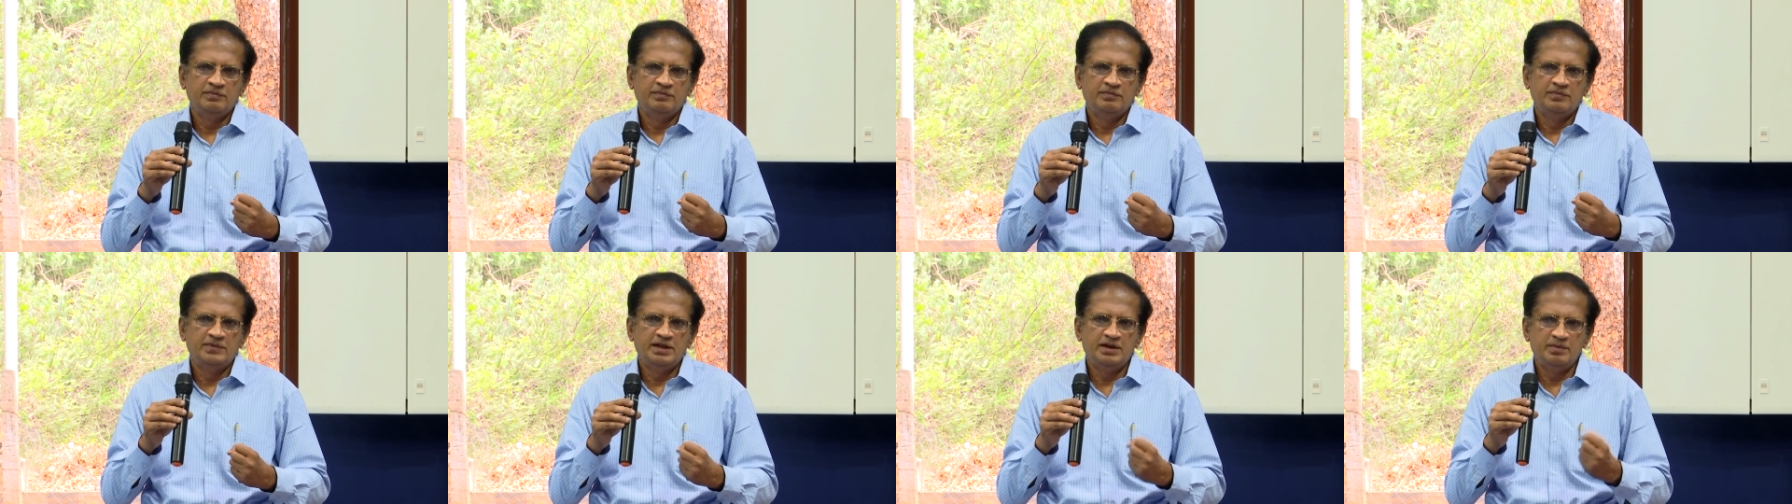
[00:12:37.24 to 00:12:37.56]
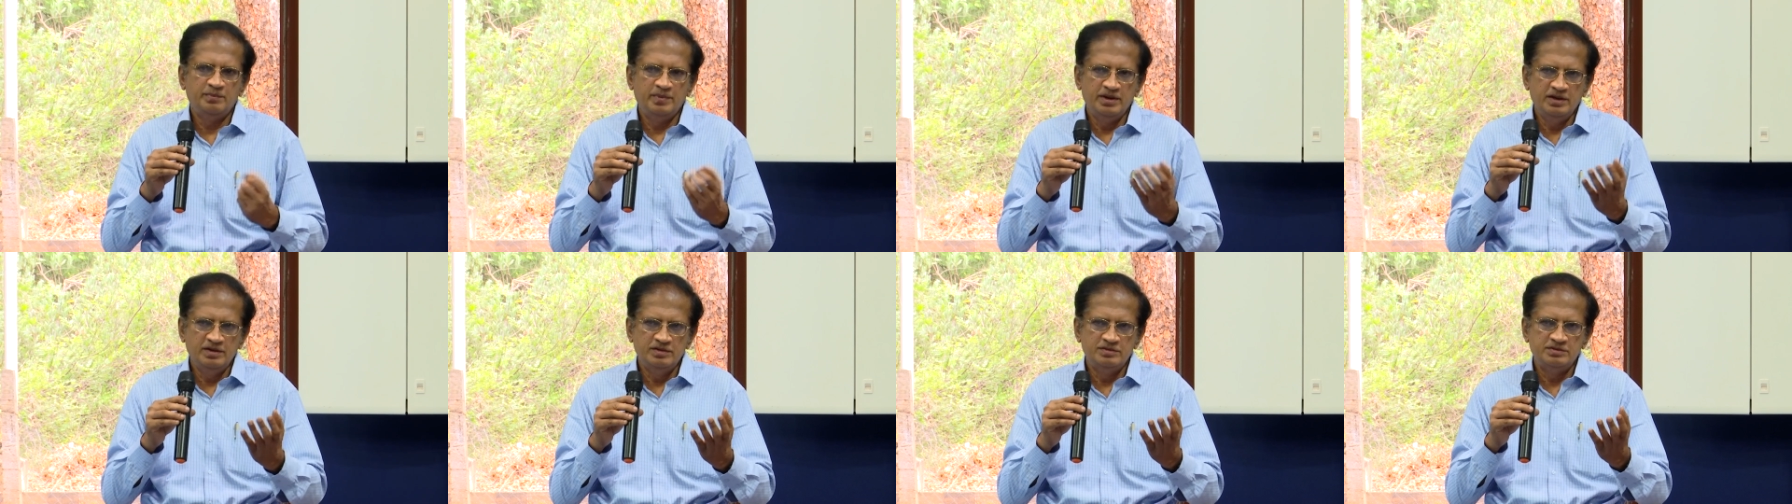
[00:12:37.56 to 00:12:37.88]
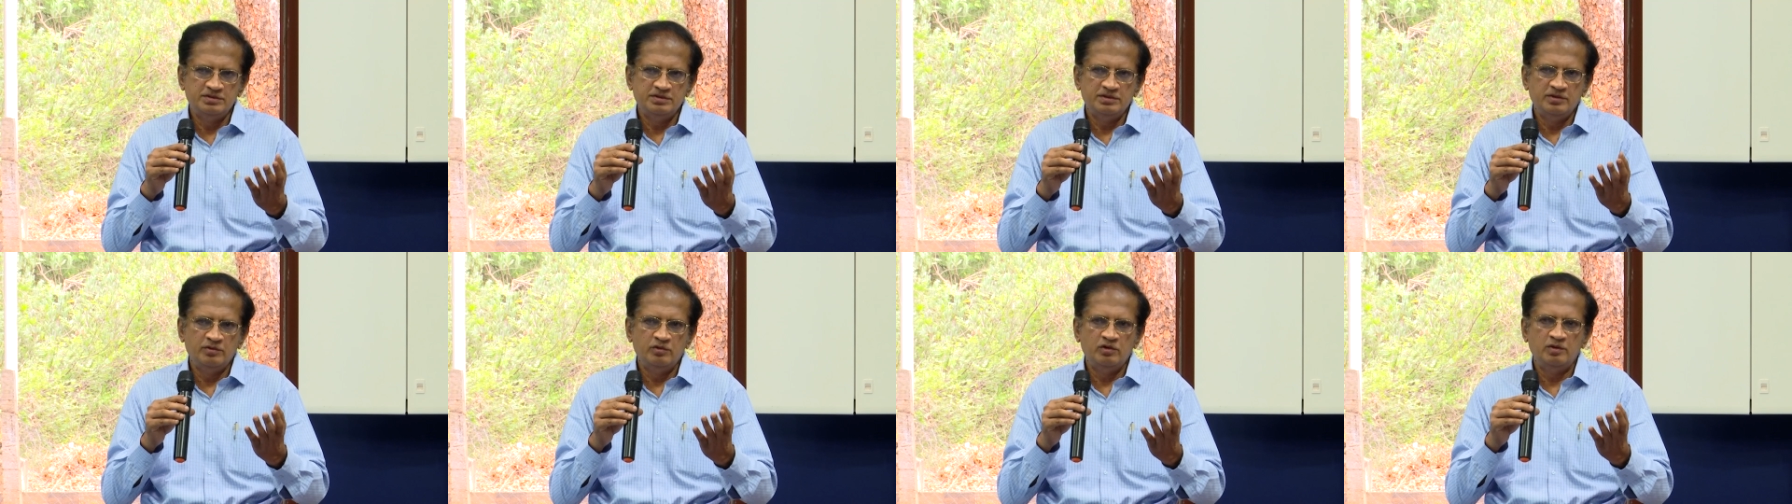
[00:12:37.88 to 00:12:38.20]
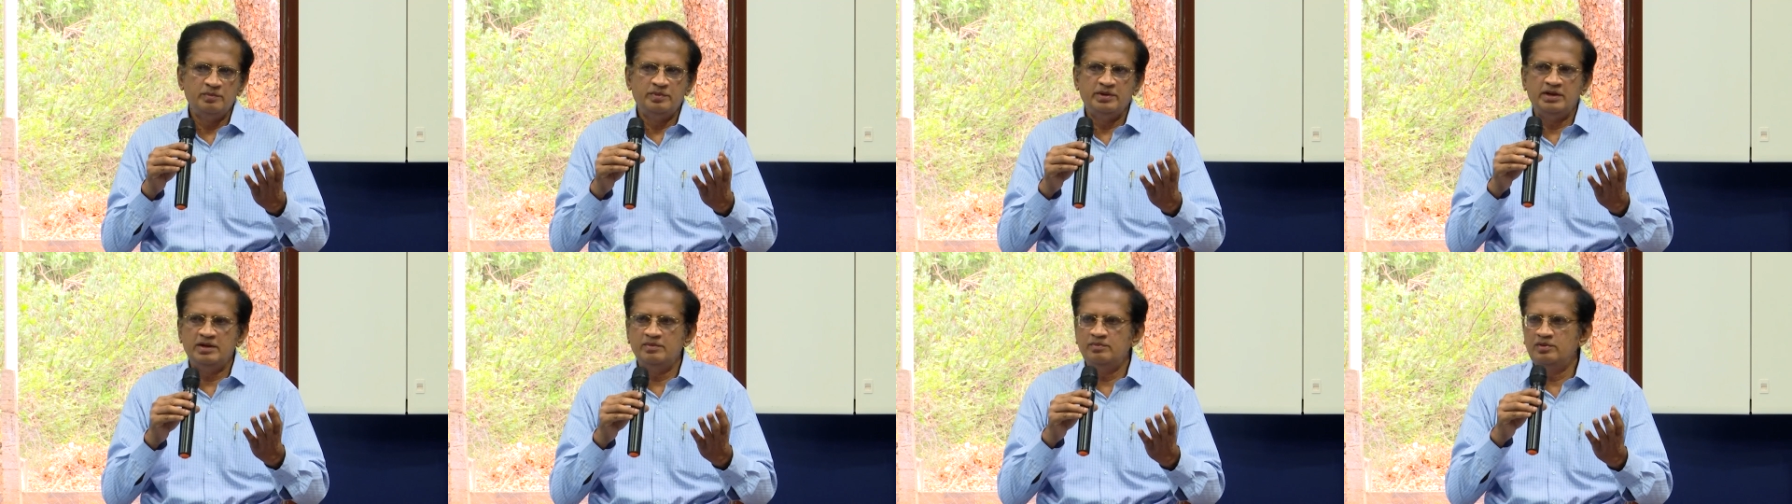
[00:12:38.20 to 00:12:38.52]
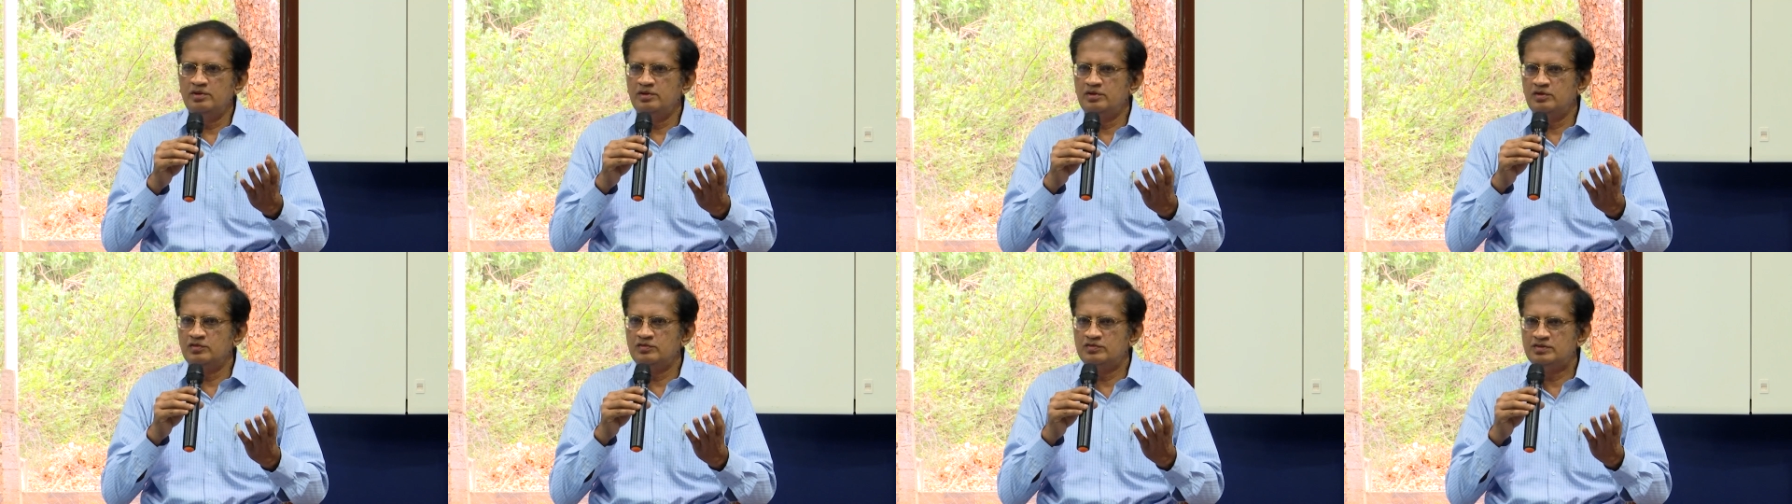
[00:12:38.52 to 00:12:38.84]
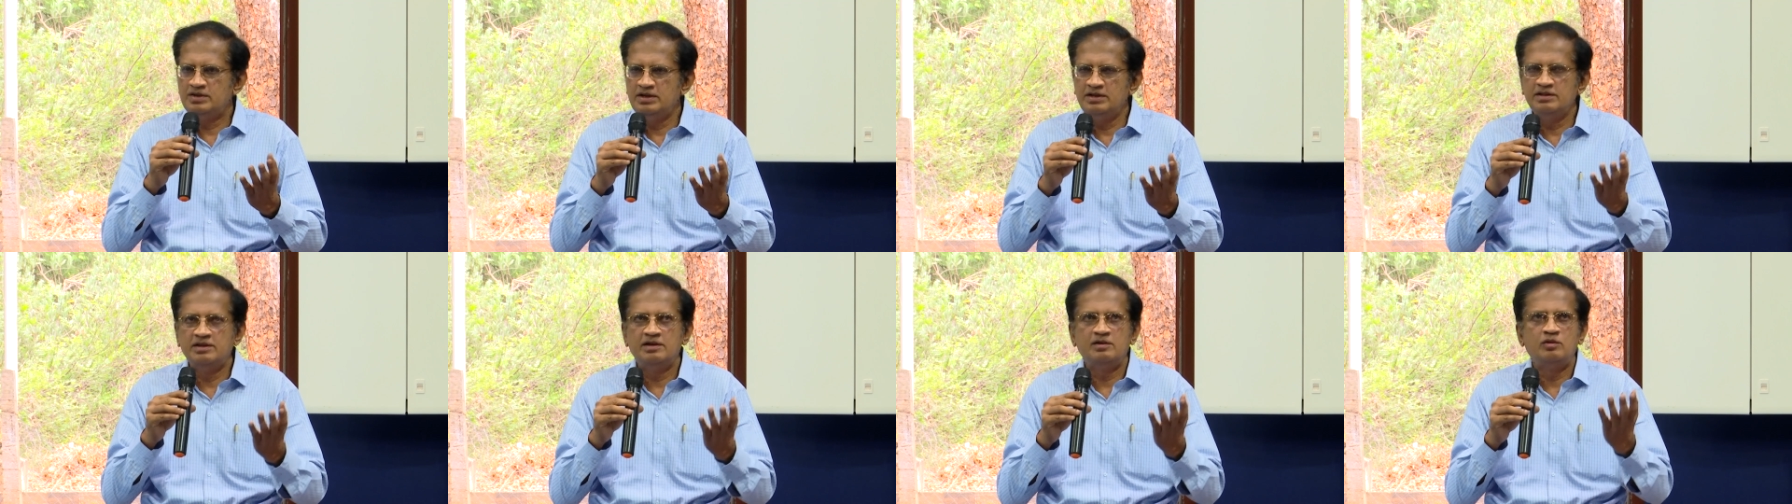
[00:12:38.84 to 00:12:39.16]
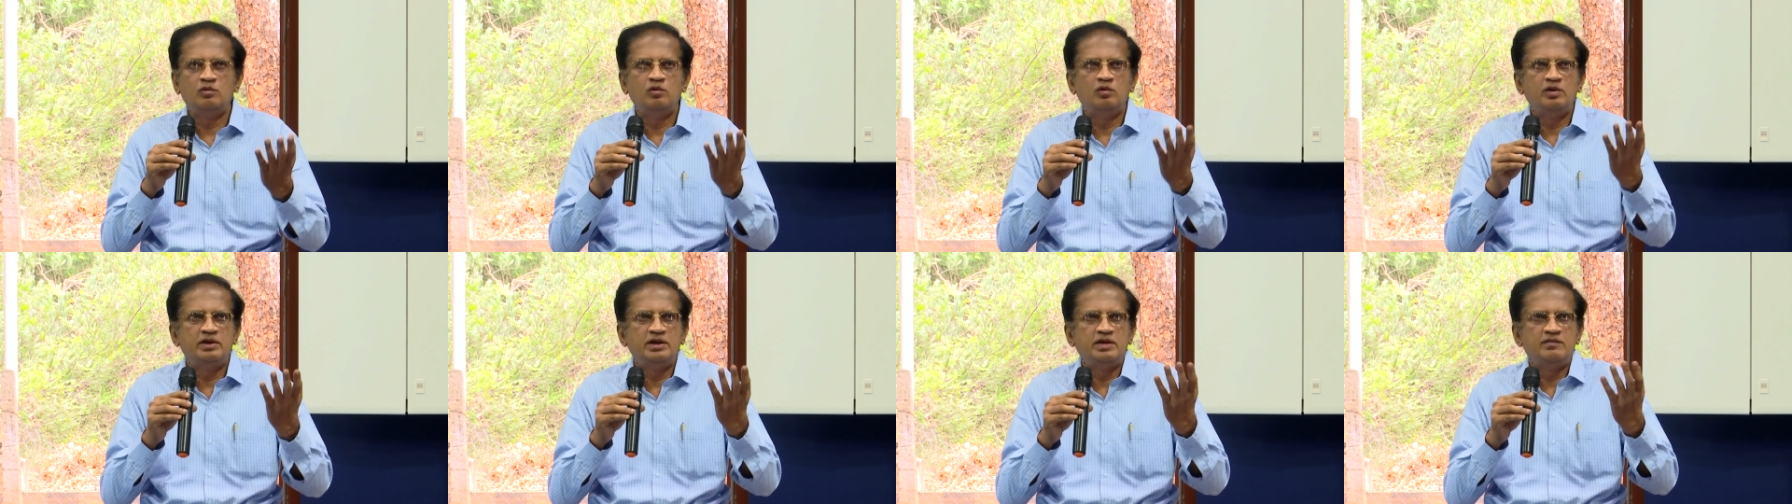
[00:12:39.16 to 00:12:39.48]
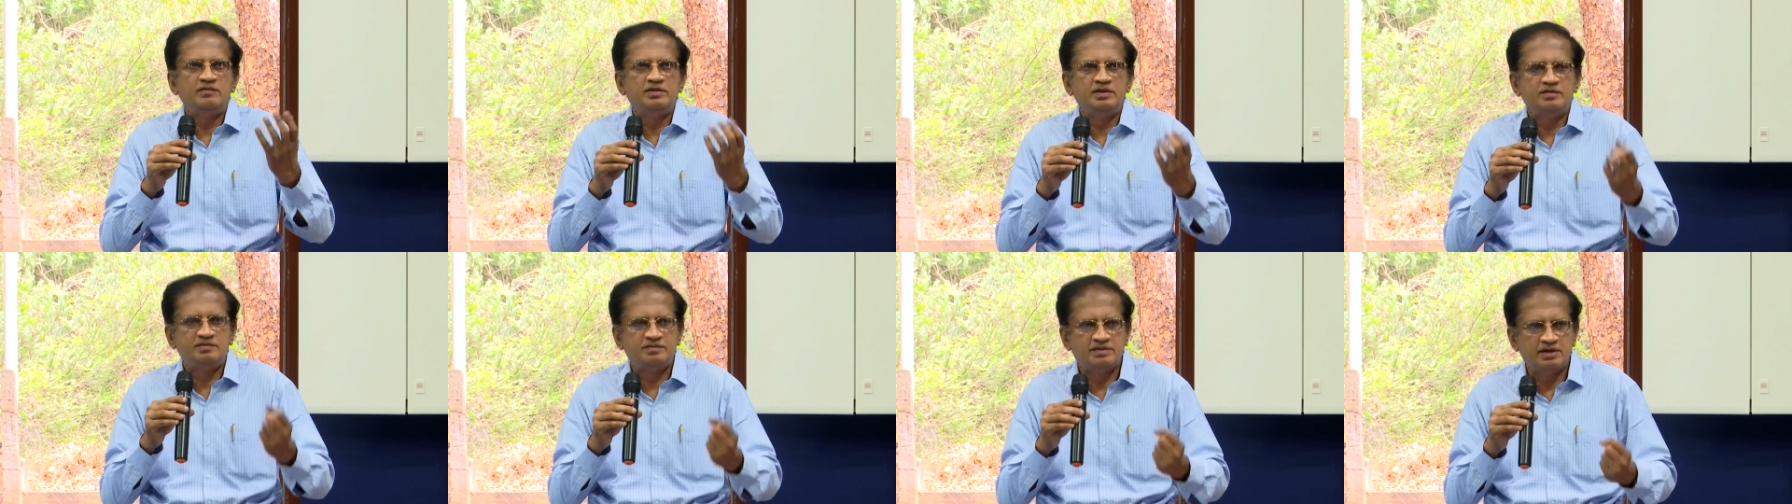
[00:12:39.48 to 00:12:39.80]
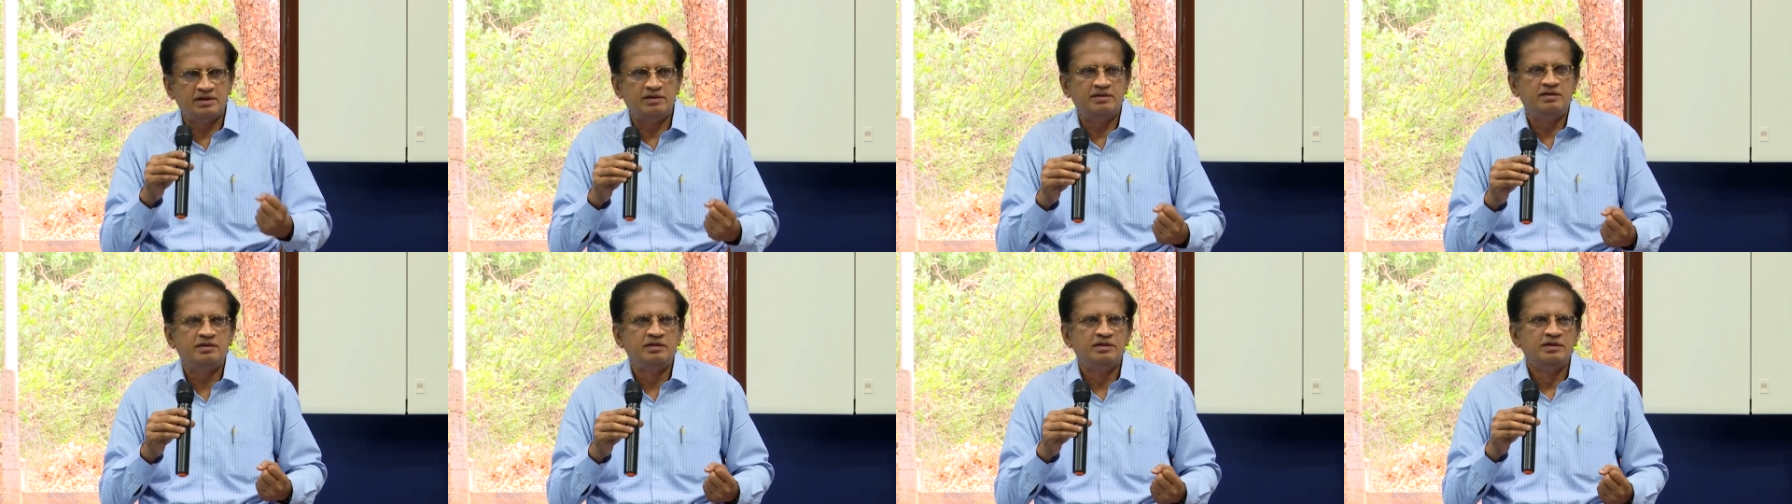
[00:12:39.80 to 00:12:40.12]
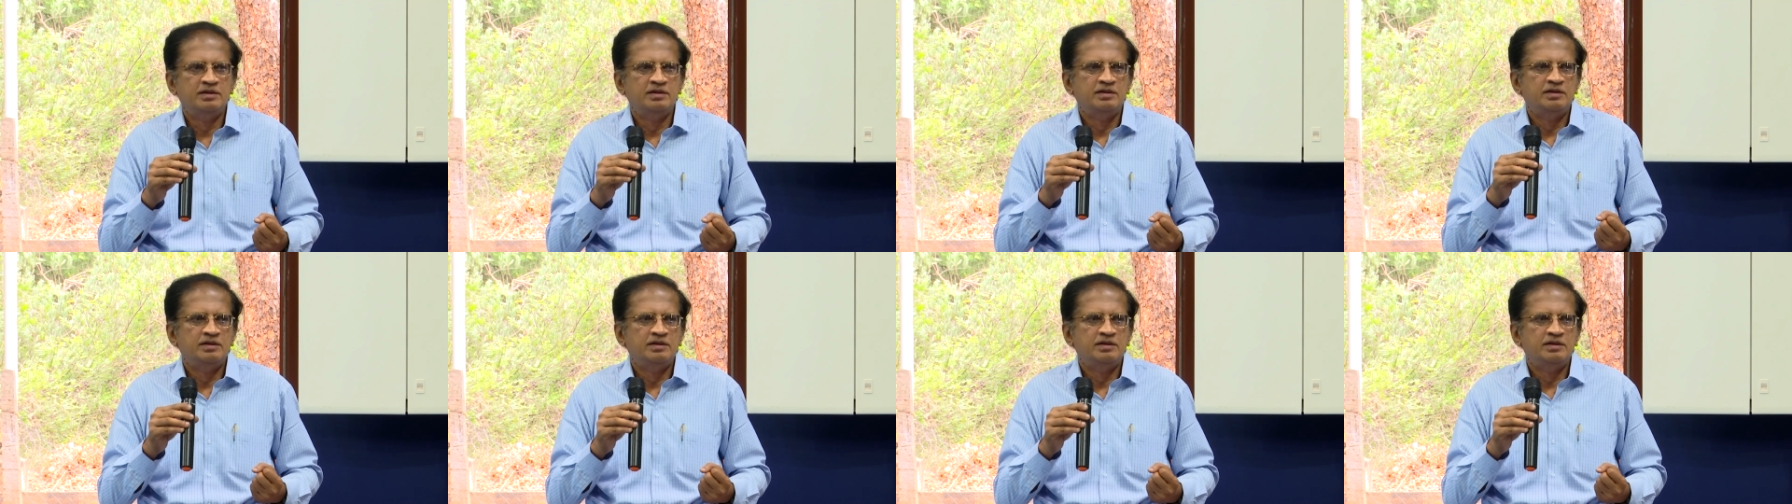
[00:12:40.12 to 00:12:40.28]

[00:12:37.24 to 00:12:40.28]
That means you will be able to see the glory of the sun